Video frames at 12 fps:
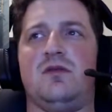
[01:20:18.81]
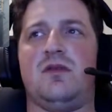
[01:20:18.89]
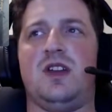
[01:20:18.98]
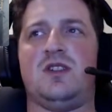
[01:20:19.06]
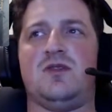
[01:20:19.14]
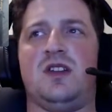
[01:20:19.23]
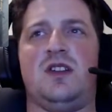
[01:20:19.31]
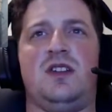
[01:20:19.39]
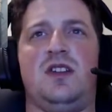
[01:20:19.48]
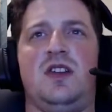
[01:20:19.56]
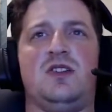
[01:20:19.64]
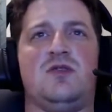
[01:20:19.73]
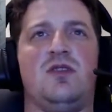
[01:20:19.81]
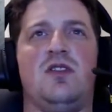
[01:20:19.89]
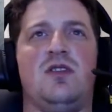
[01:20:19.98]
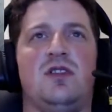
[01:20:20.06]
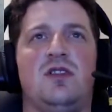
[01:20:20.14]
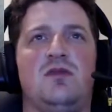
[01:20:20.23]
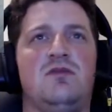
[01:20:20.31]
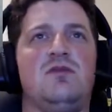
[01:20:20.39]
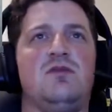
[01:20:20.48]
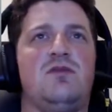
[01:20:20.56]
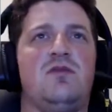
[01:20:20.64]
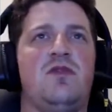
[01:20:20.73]
Theirs was like de-stroked and
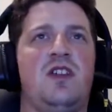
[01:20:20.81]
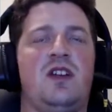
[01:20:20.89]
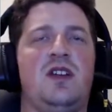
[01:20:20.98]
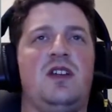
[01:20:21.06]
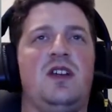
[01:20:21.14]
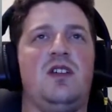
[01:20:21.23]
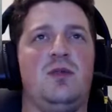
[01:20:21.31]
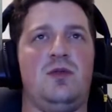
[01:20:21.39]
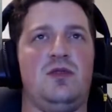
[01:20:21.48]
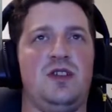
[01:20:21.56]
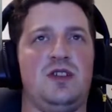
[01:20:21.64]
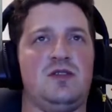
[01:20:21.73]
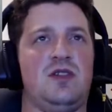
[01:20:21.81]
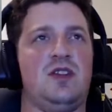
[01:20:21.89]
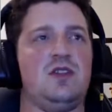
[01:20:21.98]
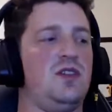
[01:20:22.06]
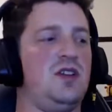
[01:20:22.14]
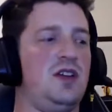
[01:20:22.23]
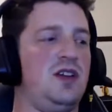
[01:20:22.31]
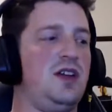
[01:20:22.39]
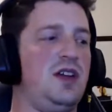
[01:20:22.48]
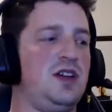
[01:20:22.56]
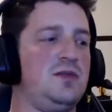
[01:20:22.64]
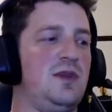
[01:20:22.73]
fucking terrible, and they still had to try and get
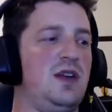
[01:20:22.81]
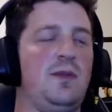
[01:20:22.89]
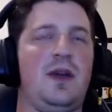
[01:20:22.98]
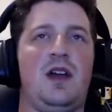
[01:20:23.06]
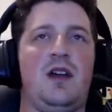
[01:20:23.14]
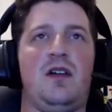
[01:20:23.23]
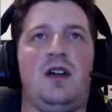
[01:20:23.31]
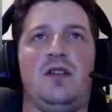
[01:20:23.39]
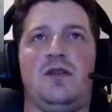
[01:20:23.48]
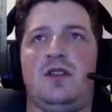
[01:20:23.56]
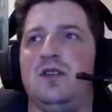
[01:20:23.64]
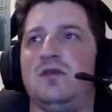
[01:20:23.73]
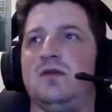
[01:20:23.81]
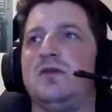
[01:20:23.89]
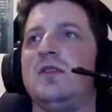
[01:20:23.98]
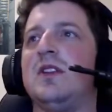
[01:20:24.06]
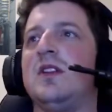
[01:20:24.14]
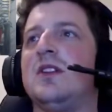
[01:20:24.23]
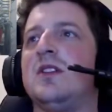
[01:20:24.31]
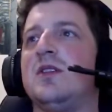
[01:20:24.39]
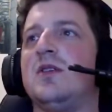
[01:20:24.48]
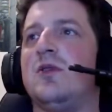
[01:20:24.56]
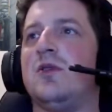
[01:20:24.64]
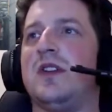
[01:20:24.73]
X amount of power out of it and
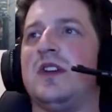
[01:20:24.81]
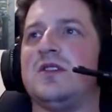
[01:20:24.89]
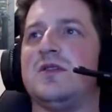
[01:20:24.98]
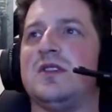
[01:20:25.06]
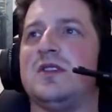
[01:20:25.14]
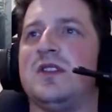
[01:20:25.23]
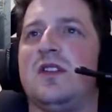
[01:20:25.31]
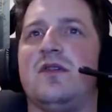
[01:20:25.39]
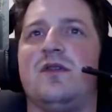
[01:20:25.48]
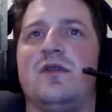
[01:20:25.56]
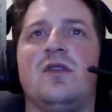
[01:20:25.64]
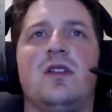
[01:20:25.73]
all that sort of stuff.